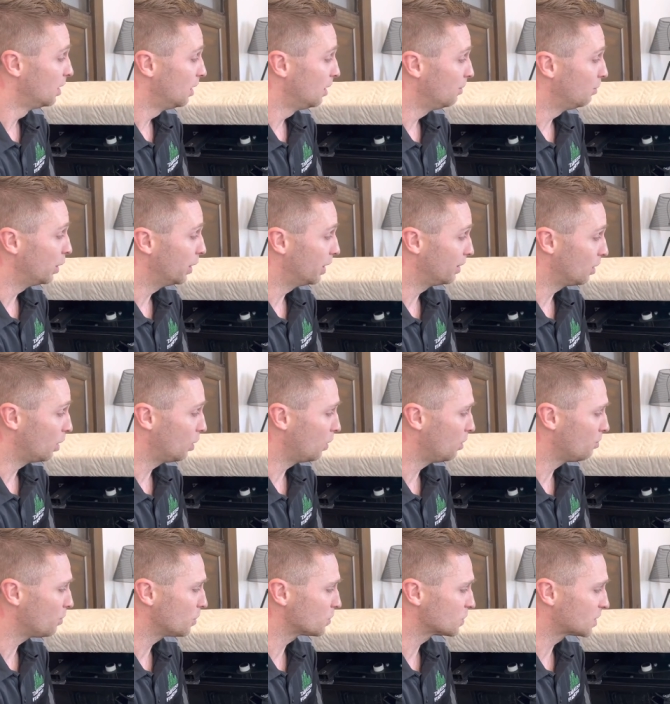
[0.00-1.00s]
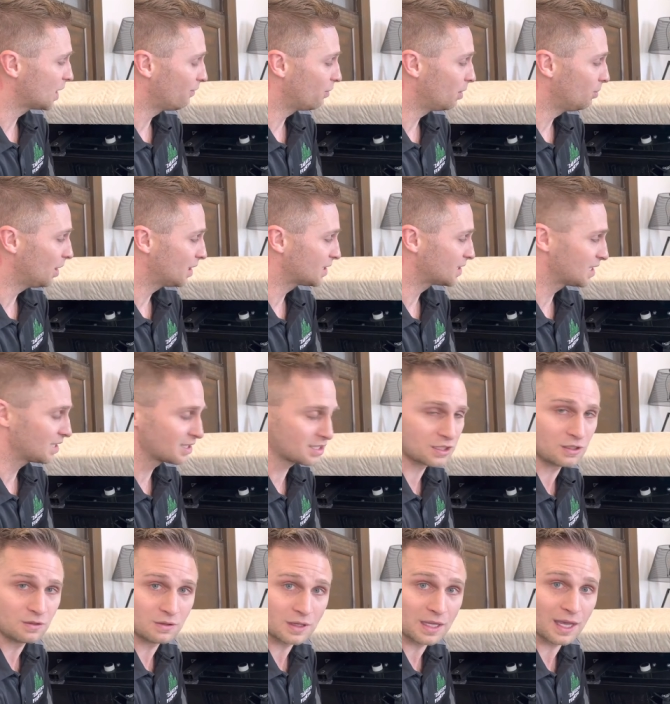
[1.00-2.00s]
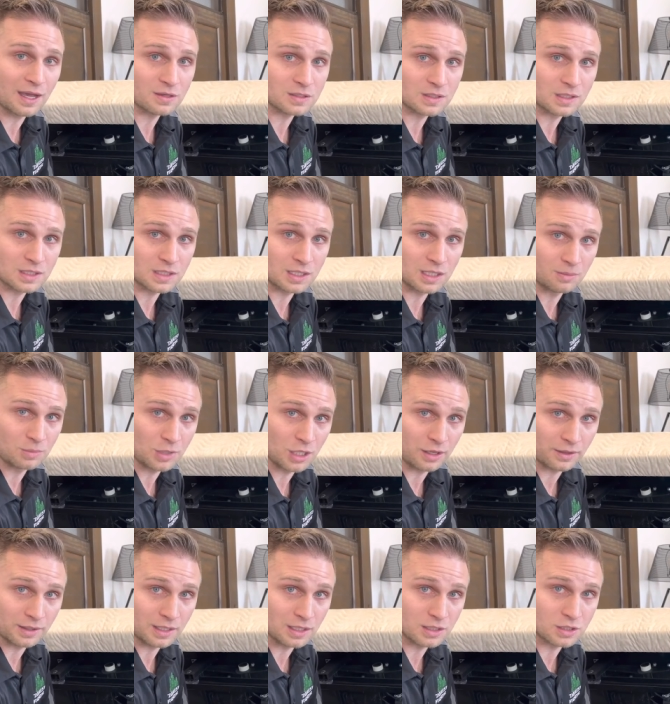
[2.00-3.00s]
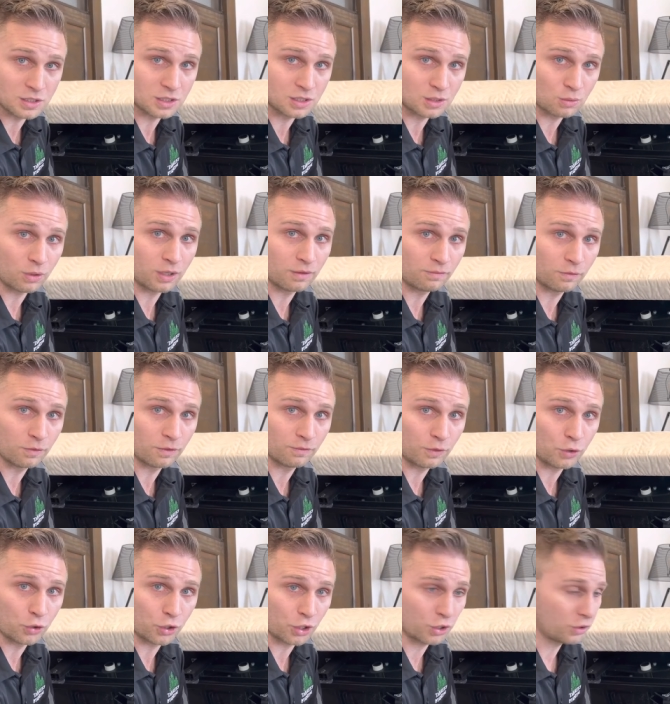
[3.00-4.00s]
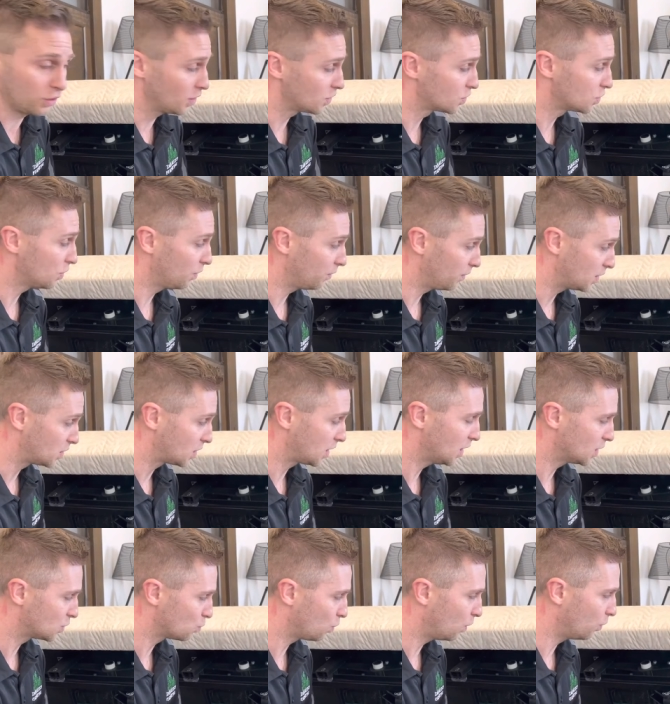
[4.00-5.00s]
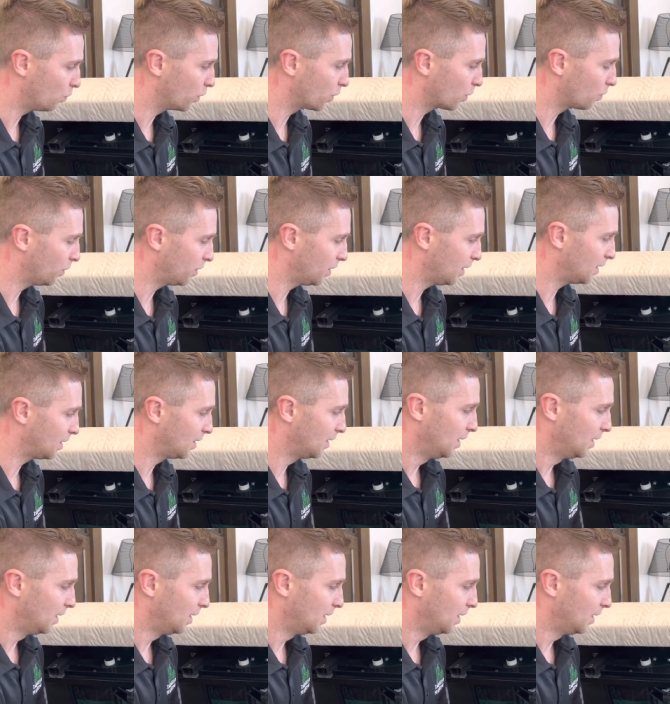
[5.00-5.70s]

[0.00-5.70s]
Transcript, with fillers: But almost every bed since 2000 is going to be on these 24 volt currents, so these kits will work with it.